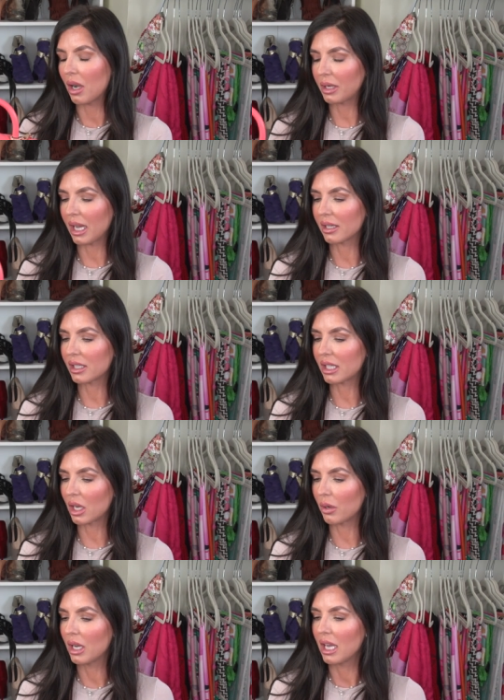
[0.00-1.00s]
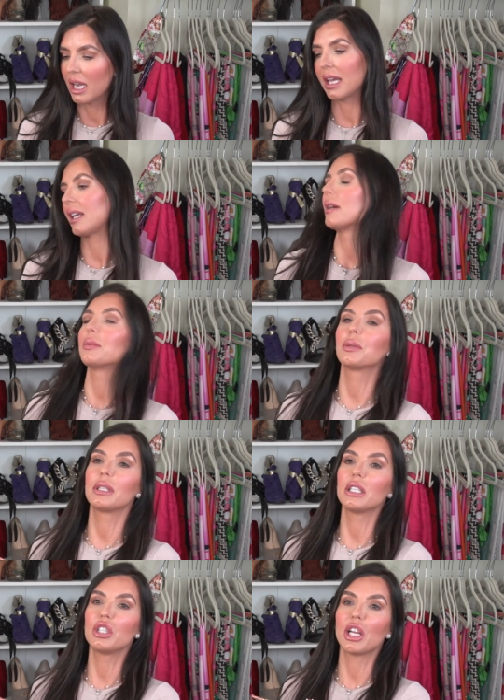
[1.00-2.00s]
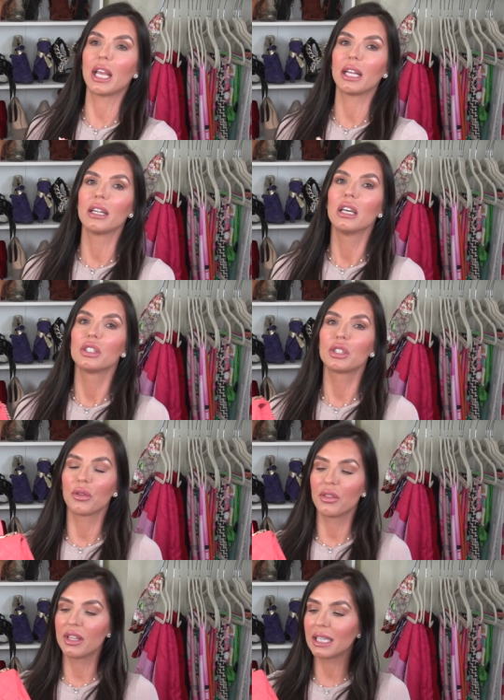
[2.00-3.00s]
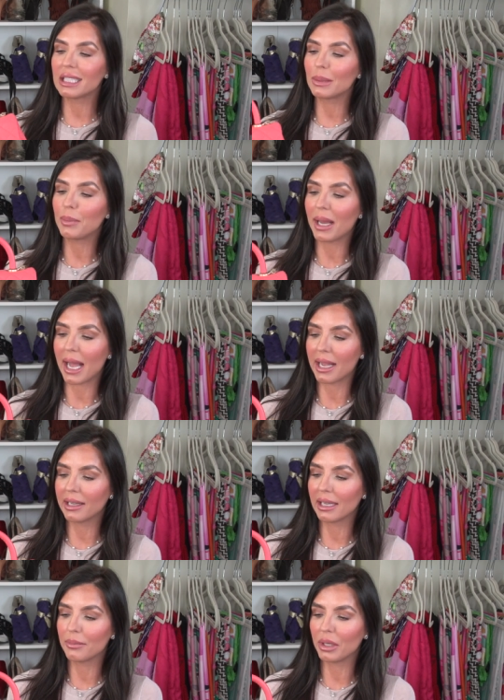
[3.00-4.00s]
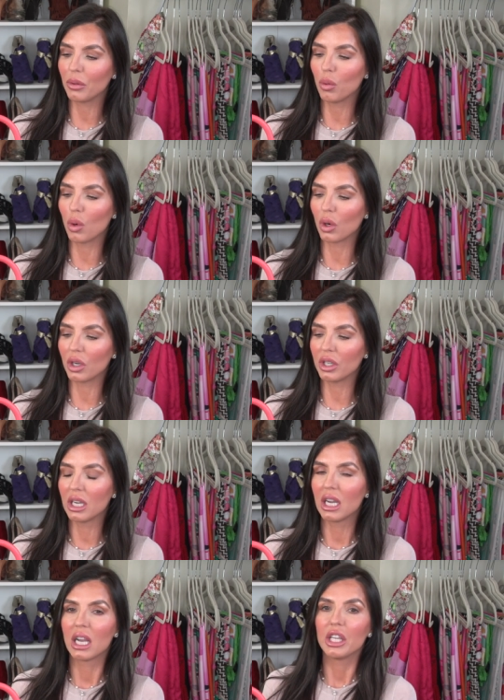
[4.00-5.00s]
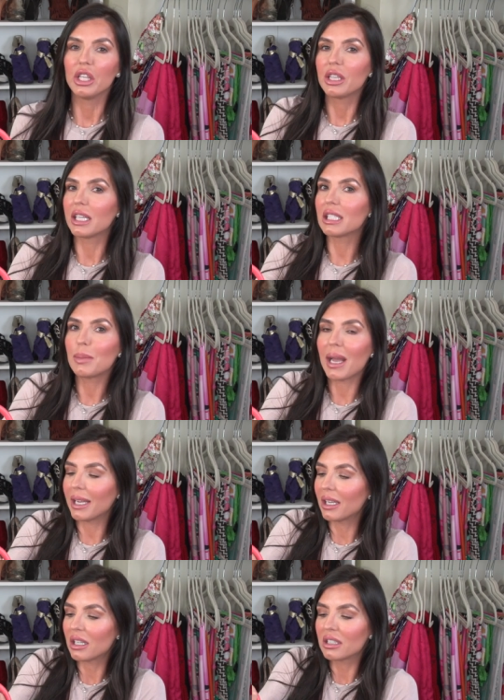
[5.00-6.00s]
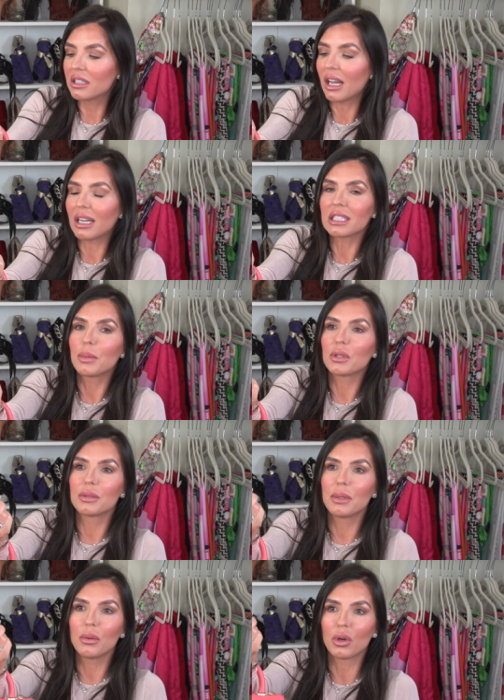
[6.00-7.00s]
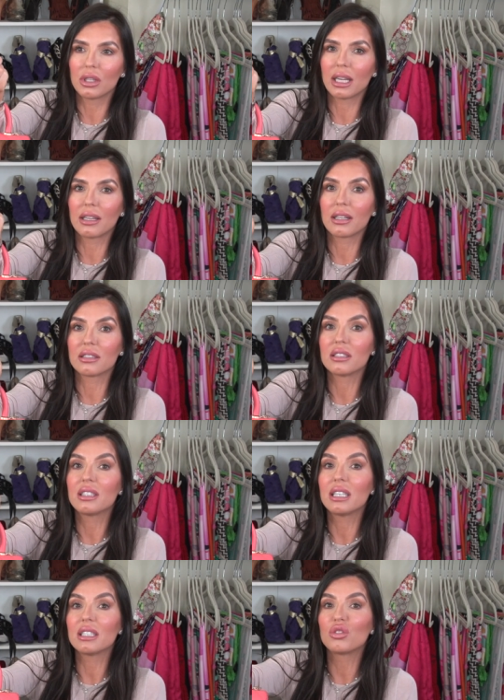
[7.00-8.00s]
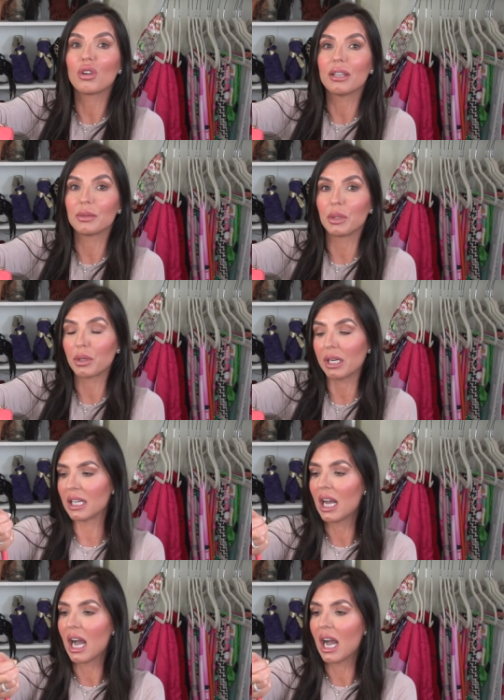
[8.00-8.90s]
Okay, so it comes with a chain. So this bag can be worn. This bag is not supposed to be worn like this. This drives me crazy.